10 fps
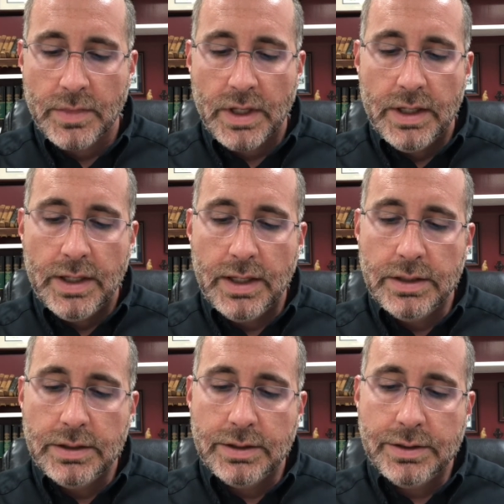
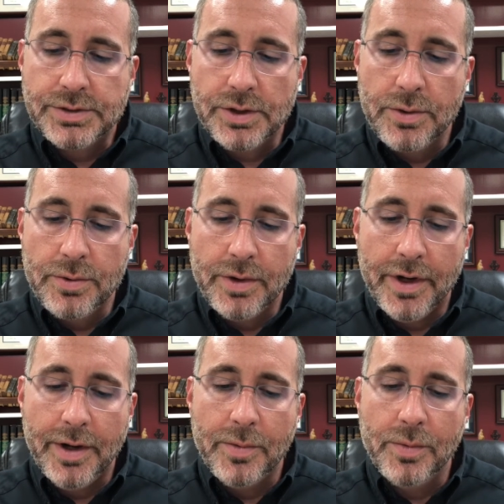And, and so
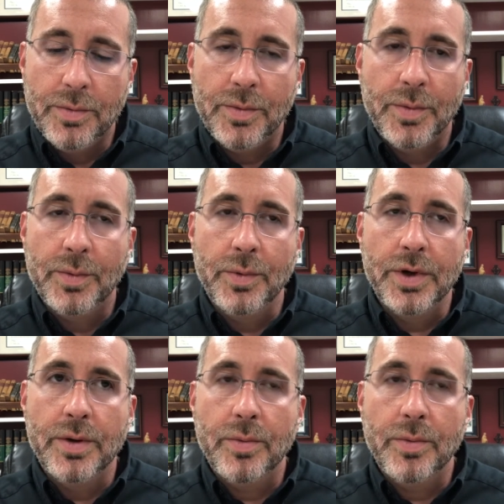I want to